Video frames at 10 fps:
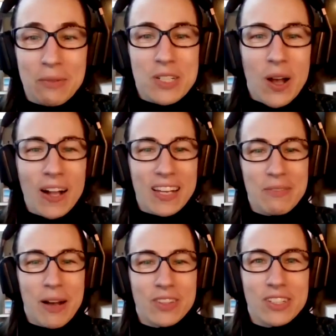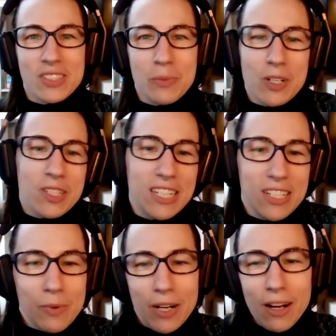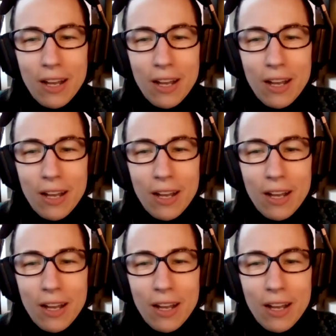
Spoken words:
talking about there's some organizations where